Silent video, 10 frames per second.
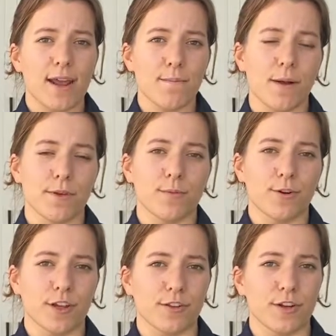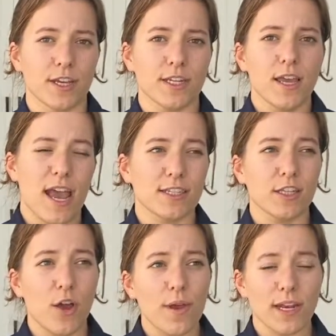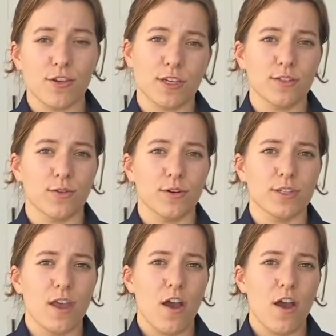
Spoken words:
and pumpkin were included as a low energy source